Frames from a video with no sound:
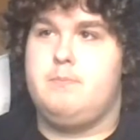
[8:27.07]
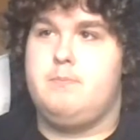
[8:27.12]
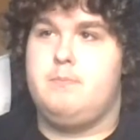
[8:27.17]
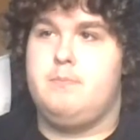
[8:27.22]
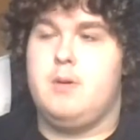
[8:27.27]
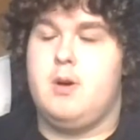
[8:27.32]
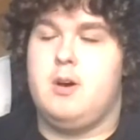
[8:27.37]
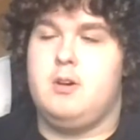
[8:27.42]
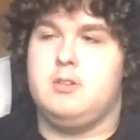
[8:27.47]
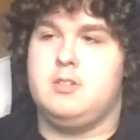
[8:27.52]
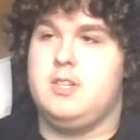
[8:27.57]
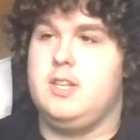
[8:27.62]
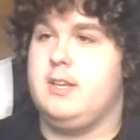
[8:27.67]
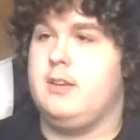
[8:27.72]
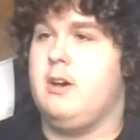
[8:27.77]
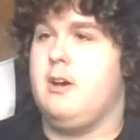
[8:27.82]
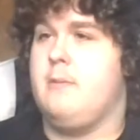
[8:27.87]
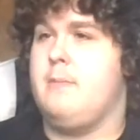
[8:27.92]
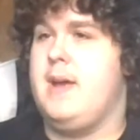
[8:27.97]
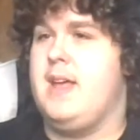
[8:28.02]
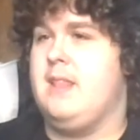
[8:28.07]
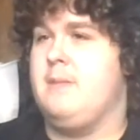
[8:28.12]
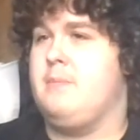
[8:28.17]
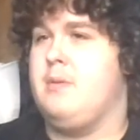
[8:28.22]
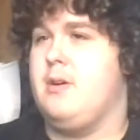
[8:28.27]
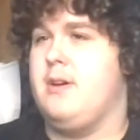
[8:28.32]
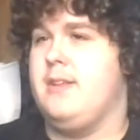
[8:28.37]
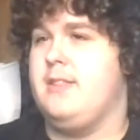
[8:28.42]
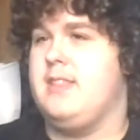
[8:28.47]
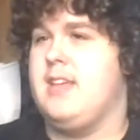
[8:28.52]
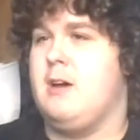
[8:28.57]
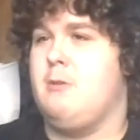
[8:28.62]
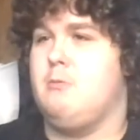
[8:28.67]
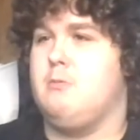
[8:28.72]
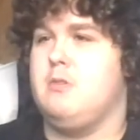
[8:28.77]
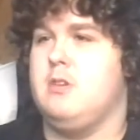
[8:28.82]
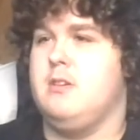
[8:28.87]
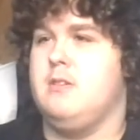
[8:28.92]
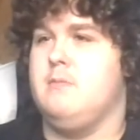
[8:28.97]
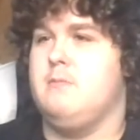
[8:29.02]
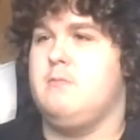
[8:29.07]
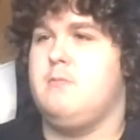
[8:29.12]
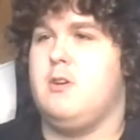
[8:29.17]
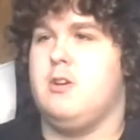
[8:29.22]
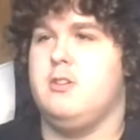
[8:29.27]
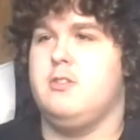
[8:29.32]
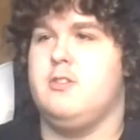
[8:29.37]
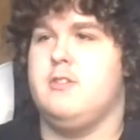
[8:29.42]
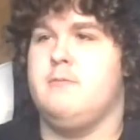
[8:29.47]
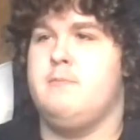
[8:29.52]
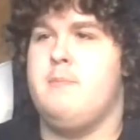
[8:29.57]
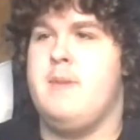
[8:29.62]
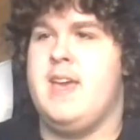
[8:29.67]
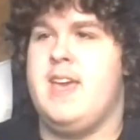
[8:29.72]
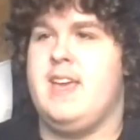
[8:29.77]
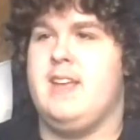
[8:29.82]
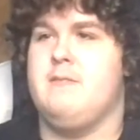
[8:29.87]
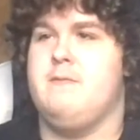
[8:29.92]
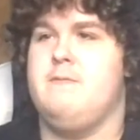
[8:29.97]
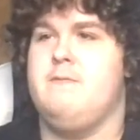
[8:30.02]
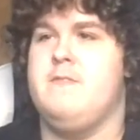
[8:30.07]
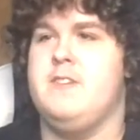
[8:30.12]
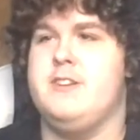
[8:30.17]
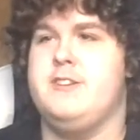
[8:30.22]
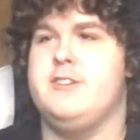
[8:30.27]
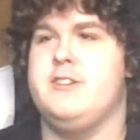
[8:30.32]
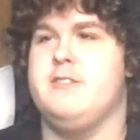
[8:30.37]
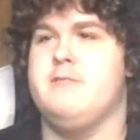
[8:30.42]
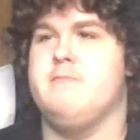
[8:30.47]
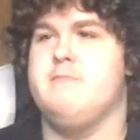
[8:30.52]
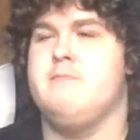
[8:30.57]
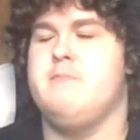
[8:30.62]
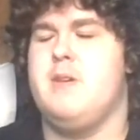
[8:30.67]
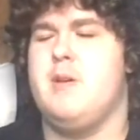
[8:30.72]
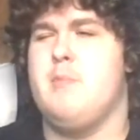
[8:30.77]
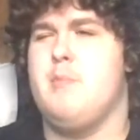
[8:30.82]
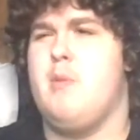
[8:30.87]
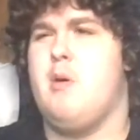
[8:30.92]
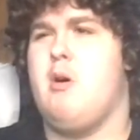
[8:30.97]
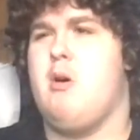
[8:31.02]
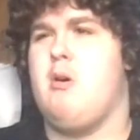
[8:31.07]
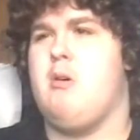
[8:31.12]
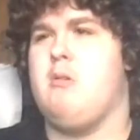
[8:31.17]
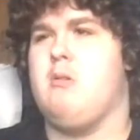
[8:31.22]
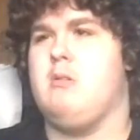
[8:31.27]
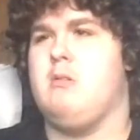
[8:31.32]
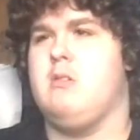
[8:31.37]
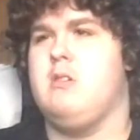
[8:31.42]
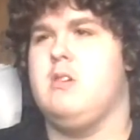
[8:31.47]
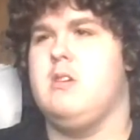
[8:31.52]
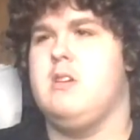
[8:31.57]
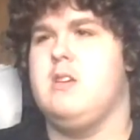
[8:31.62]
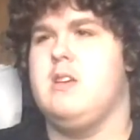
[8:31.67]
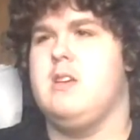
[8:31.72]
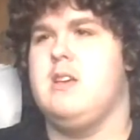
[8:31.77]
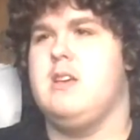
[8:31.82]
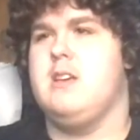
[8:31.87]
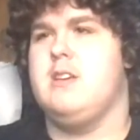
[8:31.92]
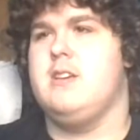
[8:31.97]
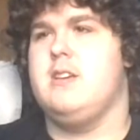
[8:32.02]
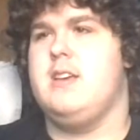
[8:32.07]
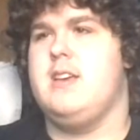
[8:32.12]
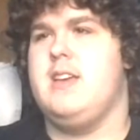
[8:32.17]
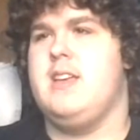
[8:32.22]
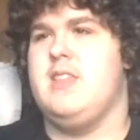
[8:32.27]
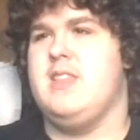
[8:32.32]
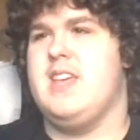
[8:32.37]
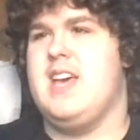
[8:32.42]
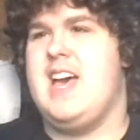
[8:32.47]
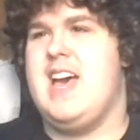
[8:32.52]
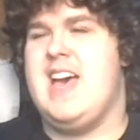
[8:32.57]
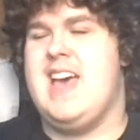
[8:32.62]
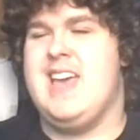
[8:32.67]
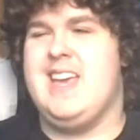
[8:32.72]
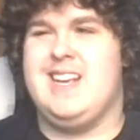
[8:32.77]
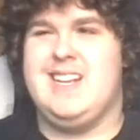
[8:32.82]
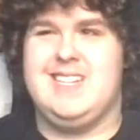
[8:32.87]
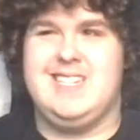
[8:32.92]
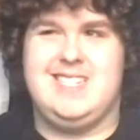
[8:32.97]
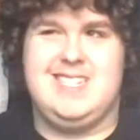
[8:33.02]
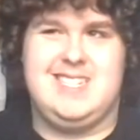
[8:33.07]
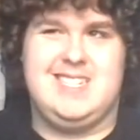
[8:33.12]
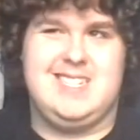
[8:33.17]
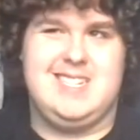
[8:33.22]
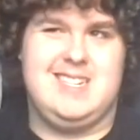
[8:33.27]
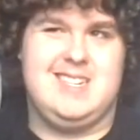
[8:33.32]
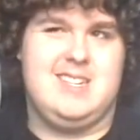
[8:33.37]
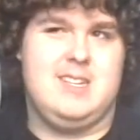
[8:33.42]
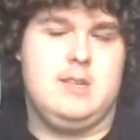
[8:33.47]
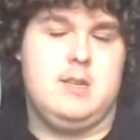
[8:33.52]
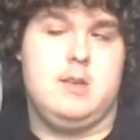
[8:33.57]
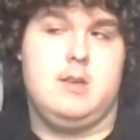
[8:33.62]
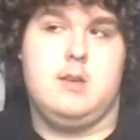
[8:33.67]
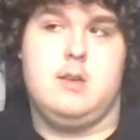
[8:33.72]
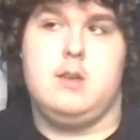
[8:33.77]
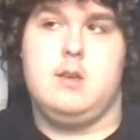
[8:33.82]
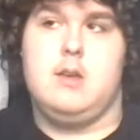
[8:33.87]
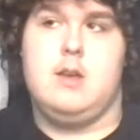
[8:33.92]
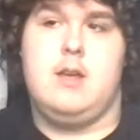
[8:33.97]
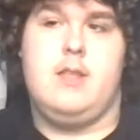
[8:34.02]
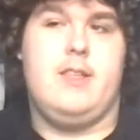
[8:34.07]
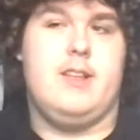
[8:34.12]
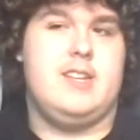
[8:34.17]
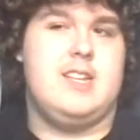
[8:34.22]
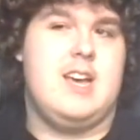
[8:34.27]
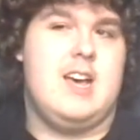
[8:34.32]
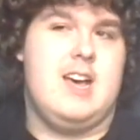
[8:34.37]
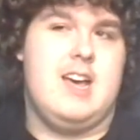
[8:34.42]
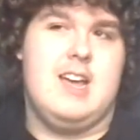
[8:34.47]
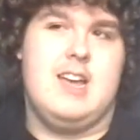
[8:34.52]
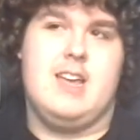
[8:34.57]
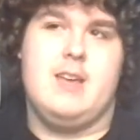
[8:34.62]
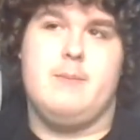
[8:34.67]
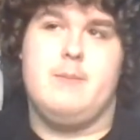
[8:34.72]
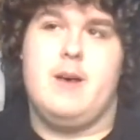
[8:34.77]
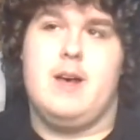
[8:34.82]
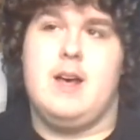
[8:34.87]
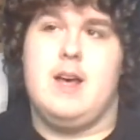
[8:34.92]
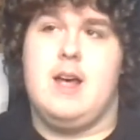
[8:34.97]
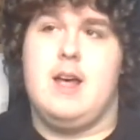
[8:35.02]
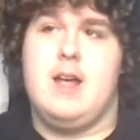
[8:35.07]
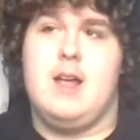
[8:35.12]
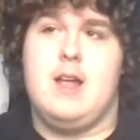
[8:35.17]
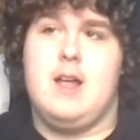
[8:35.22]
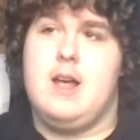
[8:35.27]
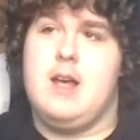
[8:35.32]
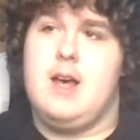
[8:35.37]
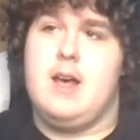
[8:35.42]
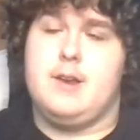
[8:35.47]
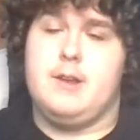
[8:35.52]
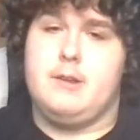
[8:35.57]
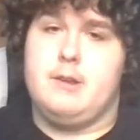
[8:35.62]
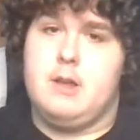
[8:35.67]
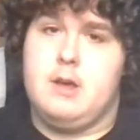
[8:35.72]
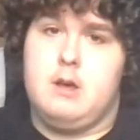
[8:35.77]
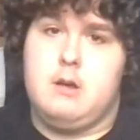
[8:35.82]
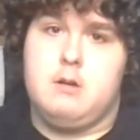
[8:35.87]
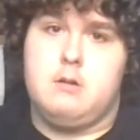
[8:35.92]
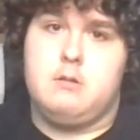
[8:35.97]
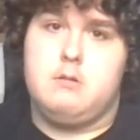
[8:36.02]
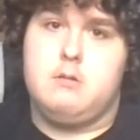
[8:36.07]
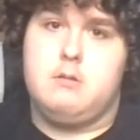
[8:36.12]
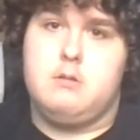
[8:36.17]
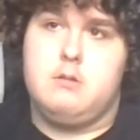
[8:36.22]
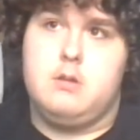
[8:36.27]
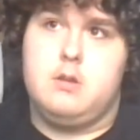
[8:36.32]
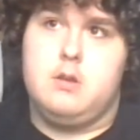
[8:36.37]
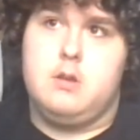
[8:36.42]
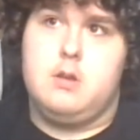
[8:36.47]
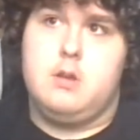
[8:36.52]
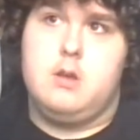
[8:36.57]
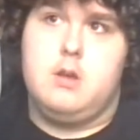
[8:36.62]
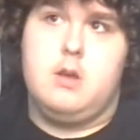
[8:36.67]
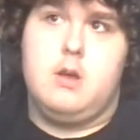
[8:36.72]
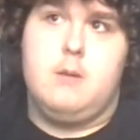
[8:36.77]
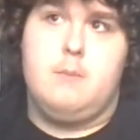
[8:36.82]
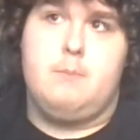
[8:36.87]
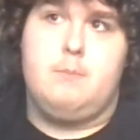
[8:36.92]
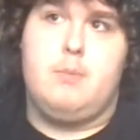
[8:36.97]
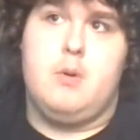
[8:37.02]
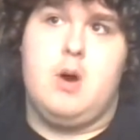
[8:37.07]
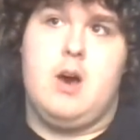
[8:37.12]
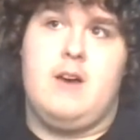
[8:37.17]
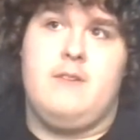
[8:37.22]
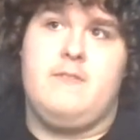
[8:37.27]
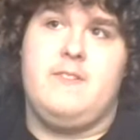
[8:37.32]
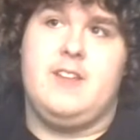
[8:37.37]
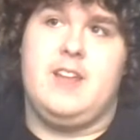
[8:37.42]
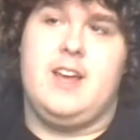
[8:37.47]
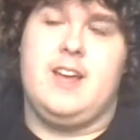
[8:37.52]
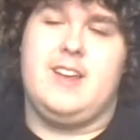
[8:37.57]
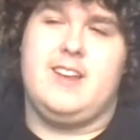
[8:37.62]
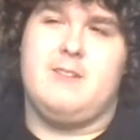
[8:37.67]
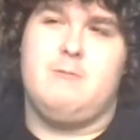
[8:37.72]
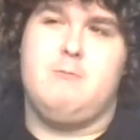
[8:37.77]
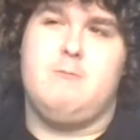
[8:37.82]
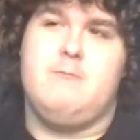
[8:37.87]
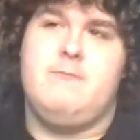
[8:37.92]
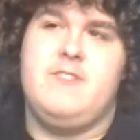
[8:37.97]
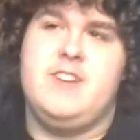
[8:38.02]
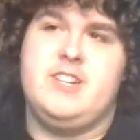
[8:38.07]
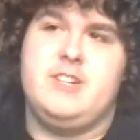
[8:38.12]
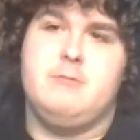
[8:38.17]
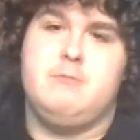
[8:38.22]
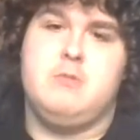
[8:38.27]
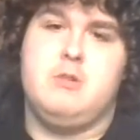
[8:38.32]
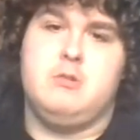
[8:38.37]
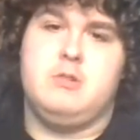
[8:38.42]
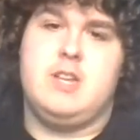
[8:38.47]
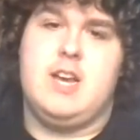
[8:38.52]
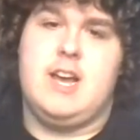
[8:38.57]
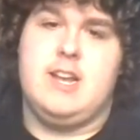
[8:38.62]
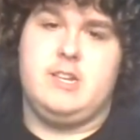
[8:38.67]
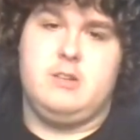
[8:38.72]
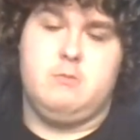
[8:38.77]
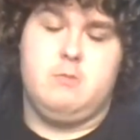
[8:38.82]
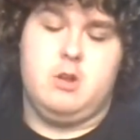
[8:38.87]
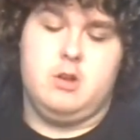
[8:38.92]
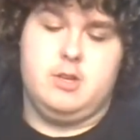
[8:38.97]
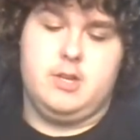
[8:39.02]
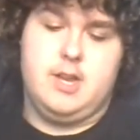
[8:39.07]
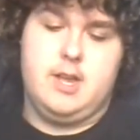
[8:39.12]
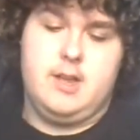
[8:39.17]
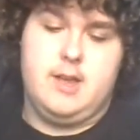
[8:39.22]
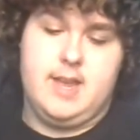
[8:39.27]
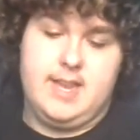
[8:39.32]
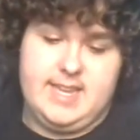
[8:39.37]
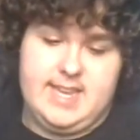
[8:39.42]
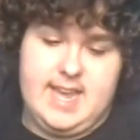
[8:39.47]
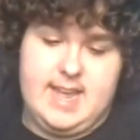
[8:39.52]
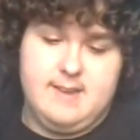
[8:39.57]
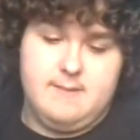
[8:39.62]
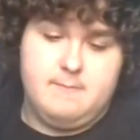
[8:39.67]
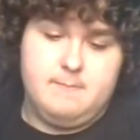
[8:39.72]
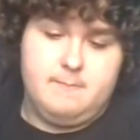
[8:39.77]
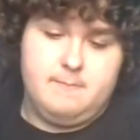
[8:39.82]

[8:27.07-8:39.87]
But also you gotta make the point that wouldn't Wanda made Vision immortal in the Hex. And the time, uh, I don't know. But I feel like Vision will die to Wanda again.